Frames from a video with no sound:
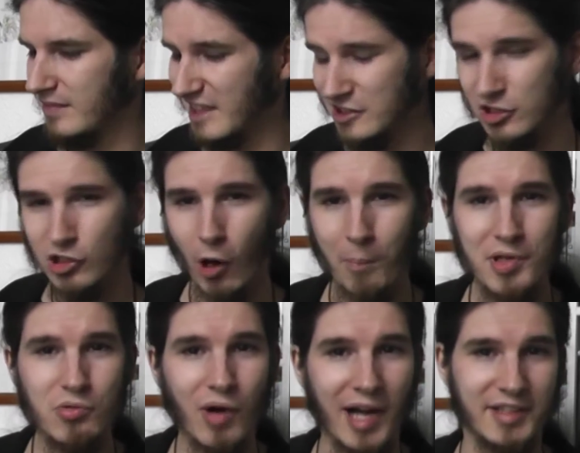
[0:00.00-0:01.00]
That's
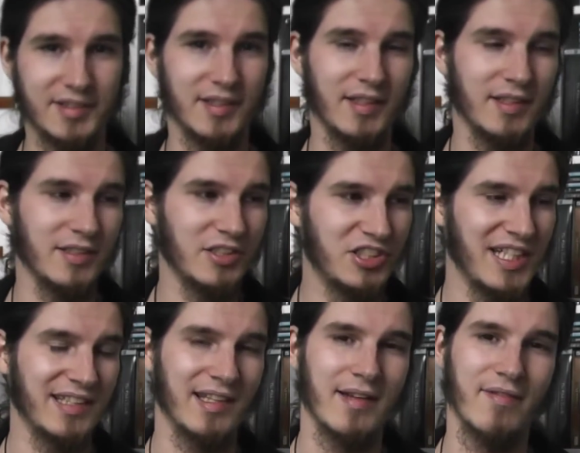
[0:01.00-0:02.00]
copyright
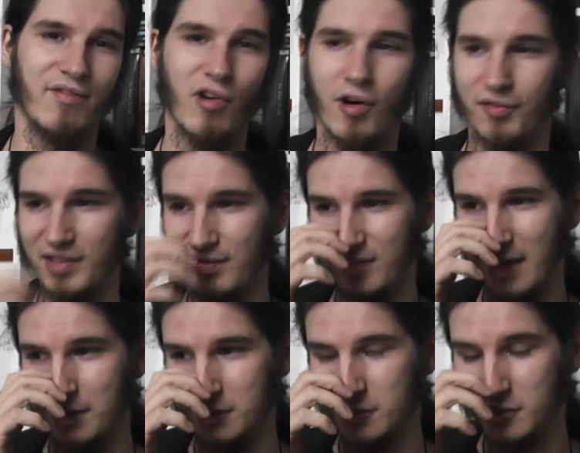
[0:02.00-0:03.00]
shit involved. If
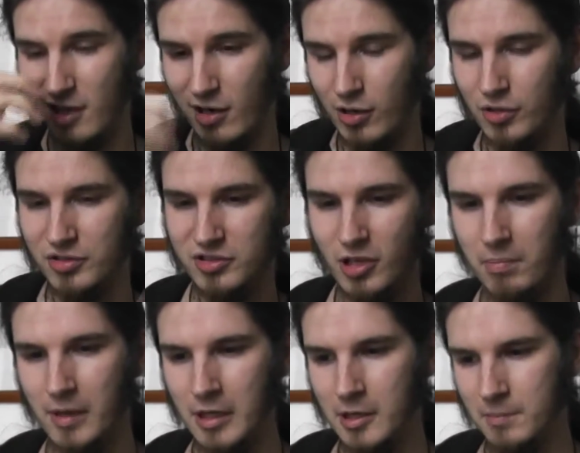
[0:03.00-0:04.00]
characters are on
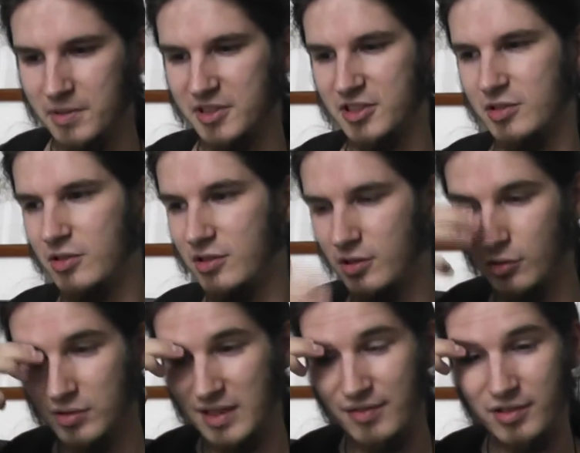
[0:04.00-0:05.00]
top, but it's
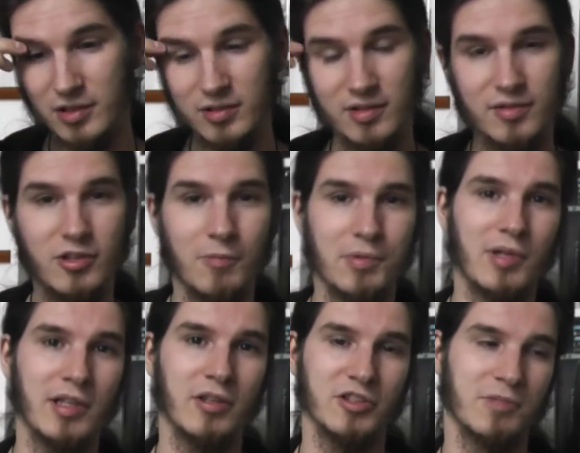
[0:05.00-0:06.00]
too difficult of
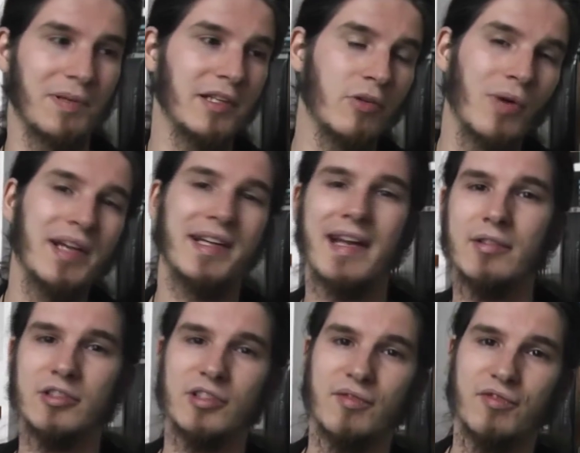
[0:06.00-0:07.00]
copyright laws depending on where the
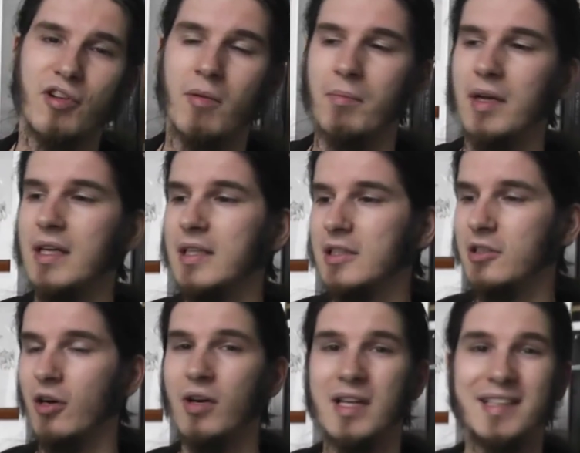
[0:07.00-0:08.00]
characters are from,
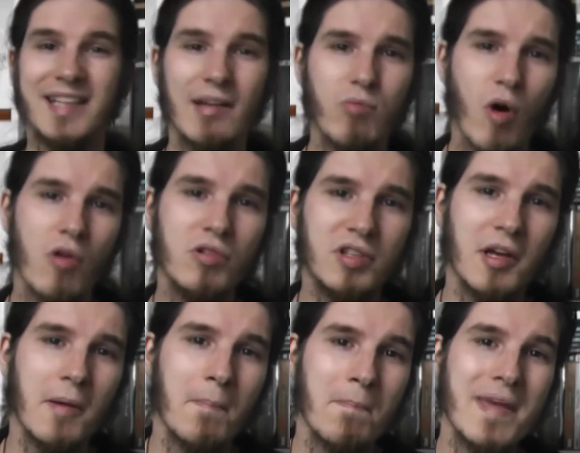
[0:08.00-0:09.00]
you know, they won't
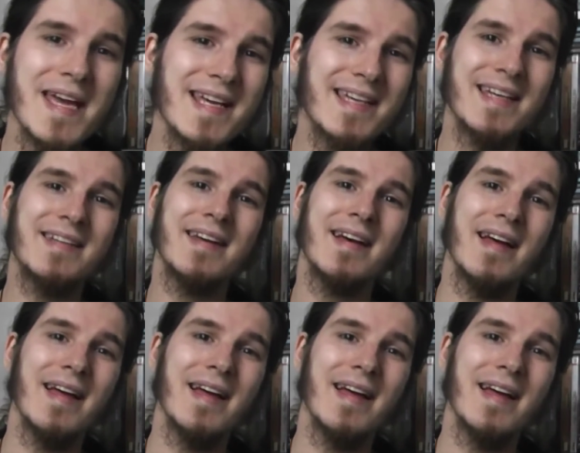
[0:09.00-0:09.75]
make it